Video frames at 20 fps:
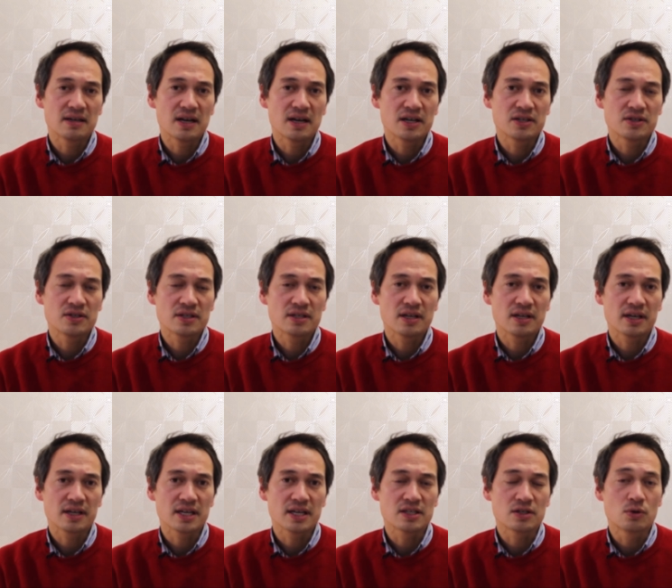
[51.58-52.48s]
I just
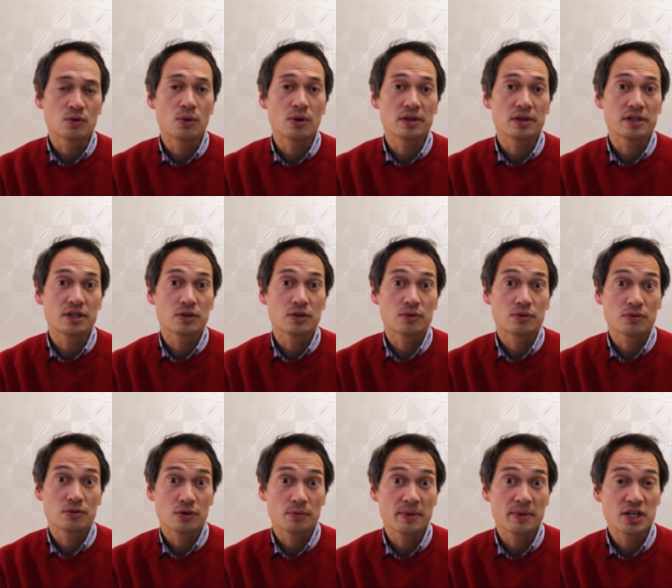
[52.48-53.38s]
like, as a quality
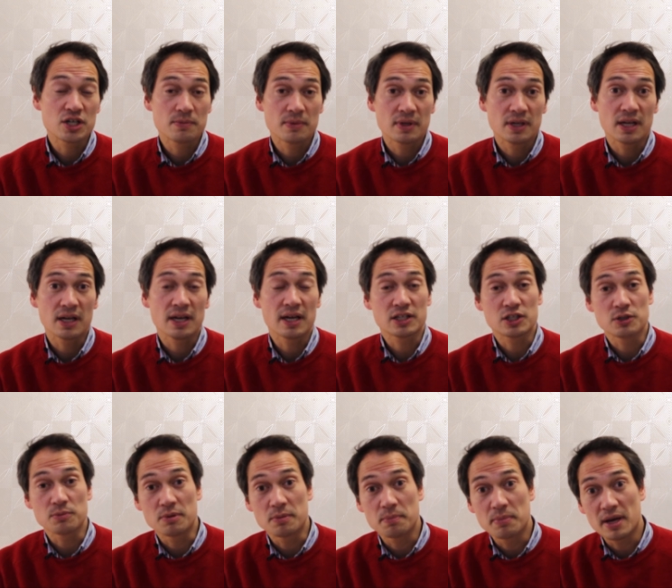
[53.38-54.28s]
control measurement, I like
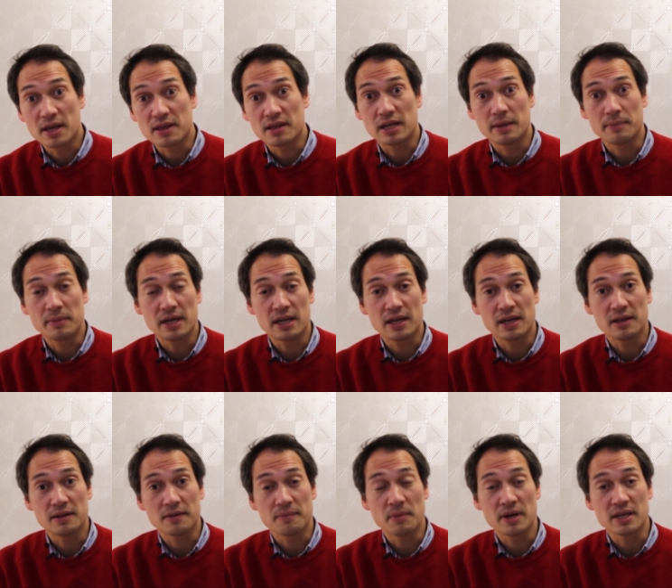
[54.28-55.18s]
to prepare the
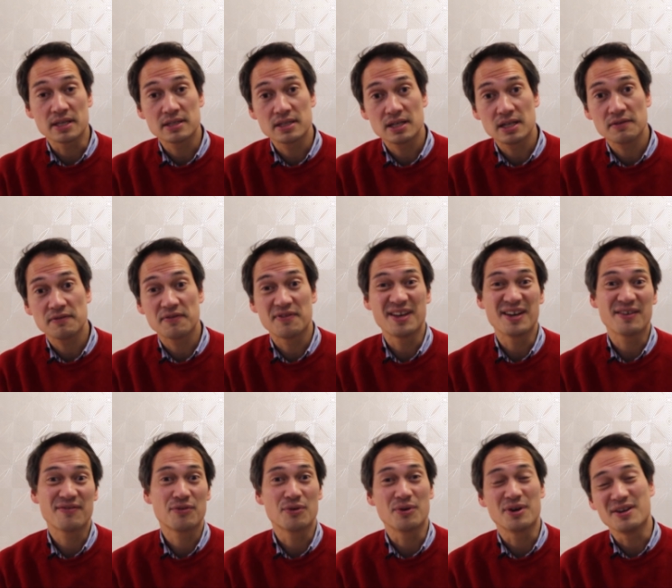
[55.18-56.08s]
lamella myself.
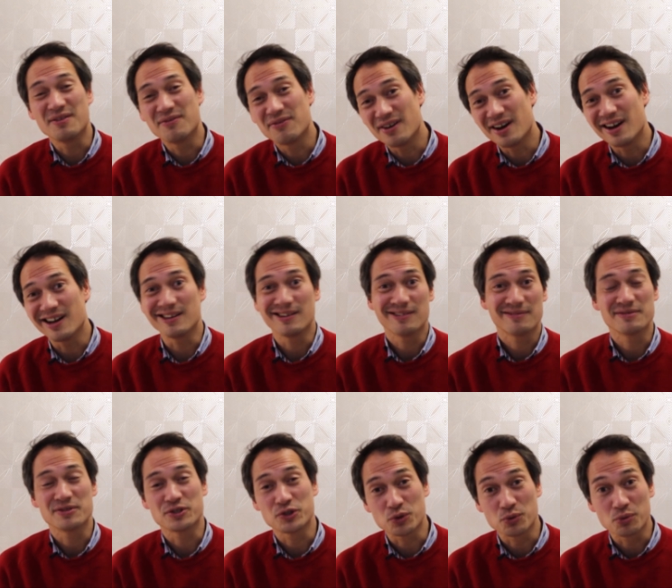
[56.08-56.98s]
Therefore, if I
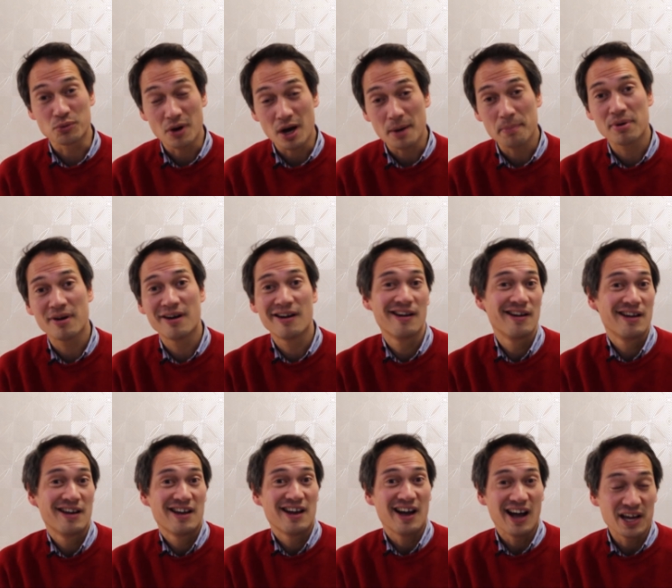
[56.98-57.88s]
screw up,
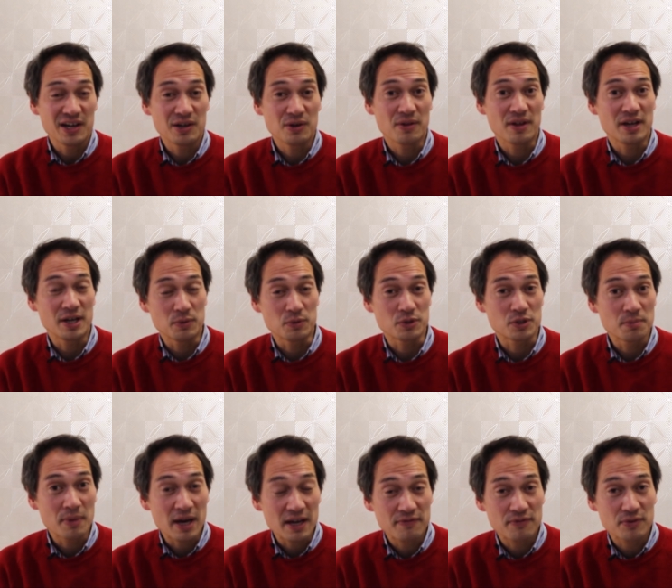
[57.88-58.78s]
I know that it
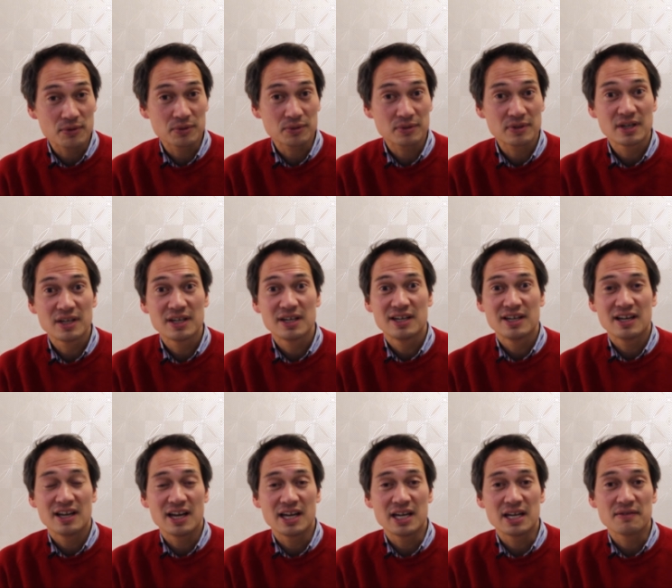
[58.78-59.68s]
was my fault.
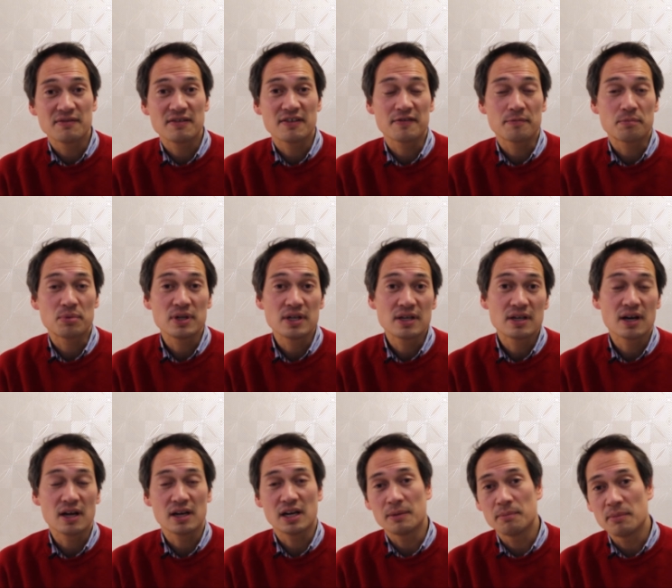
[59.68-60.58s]
And if I have a
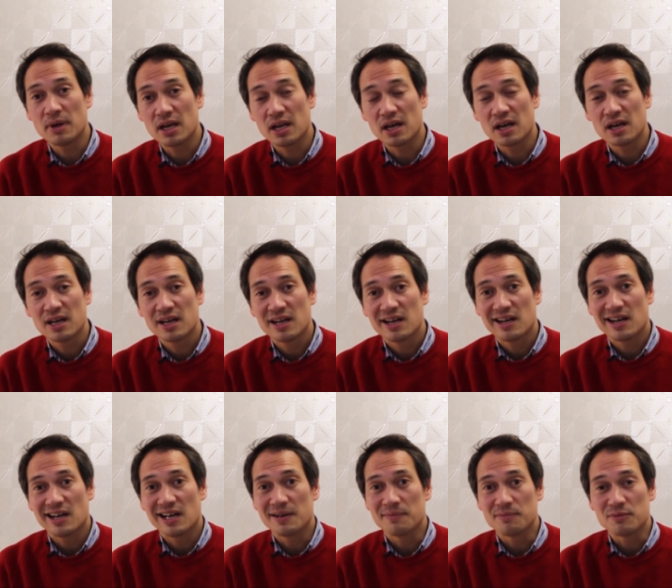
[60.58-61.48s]
pre-cut lamella,
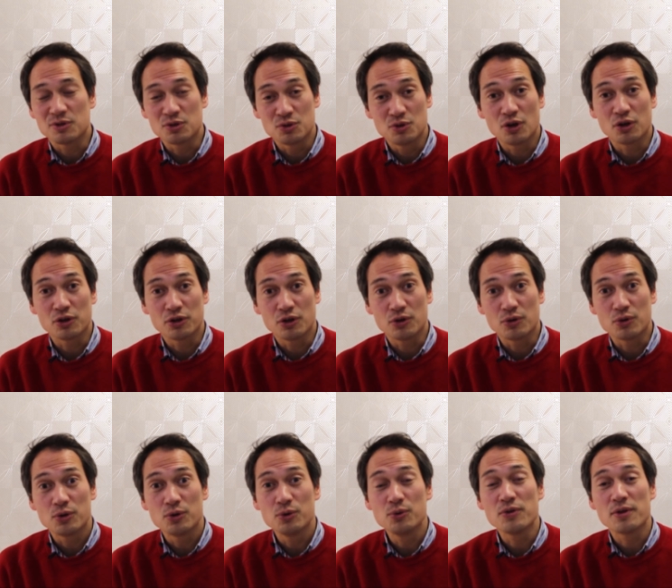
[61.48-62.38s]
you don't know
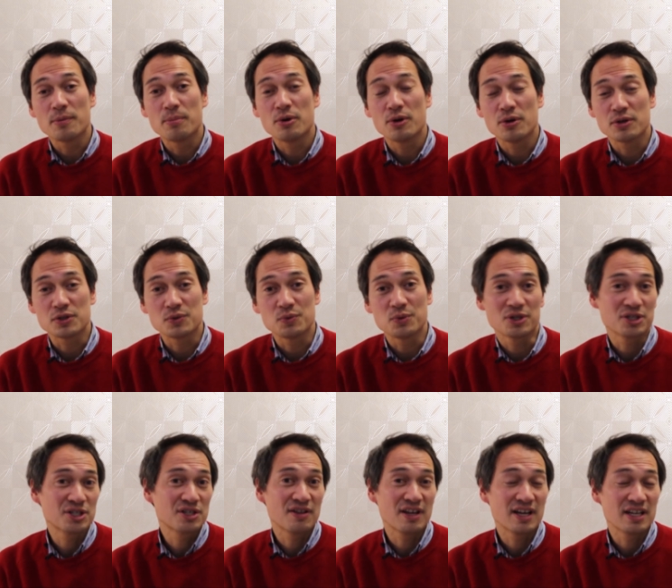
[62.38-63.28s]
who the person
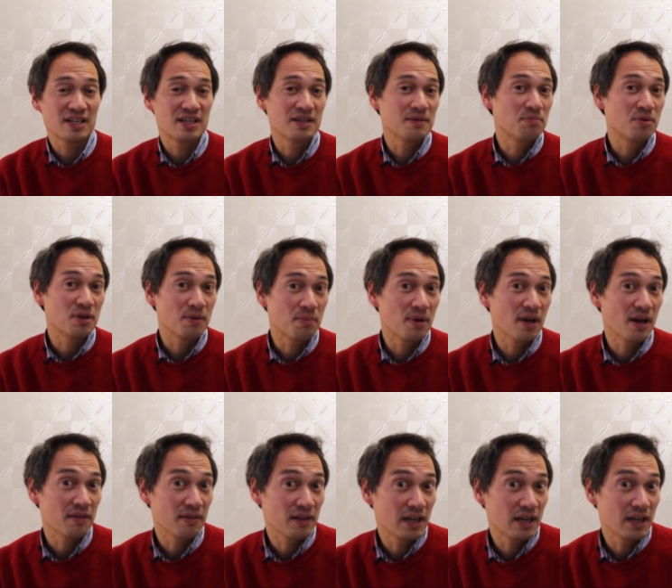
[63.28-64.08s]
was that prepared